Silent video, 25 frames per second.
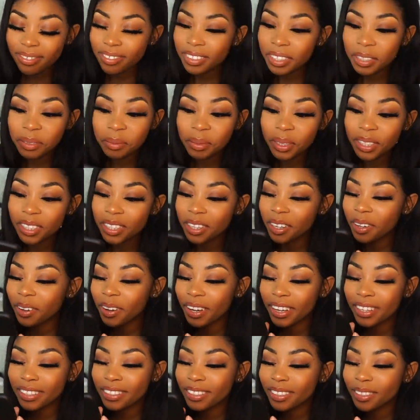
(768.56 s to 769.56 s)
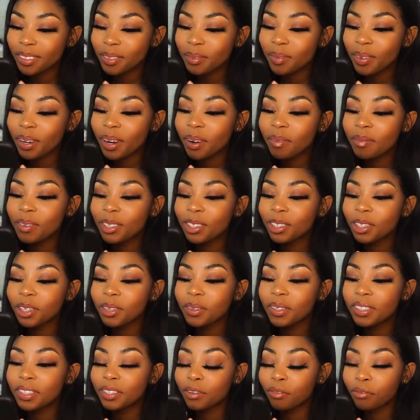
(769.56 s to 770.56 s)
that's basically what I do. But let me show
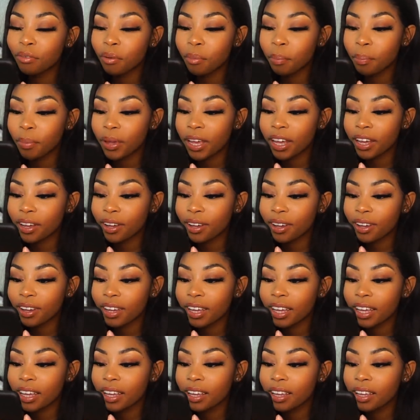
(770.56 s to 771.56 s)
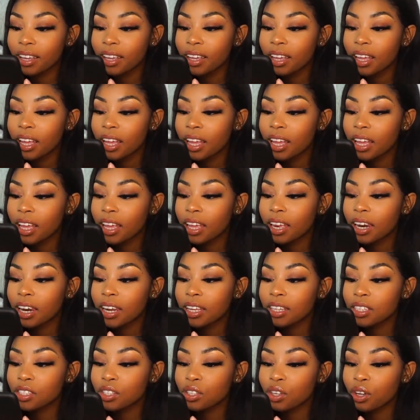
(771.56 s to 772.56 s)
you a different pick, okay?
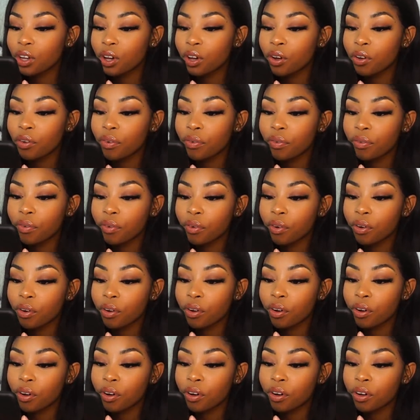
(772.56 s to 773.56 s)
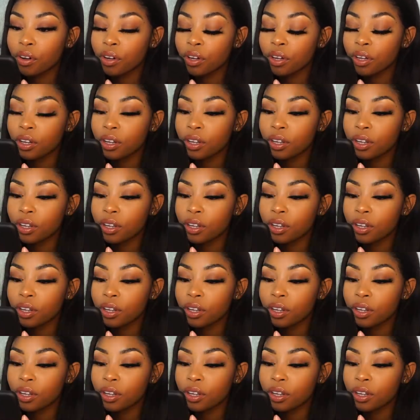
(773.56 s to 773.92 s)
Let's go for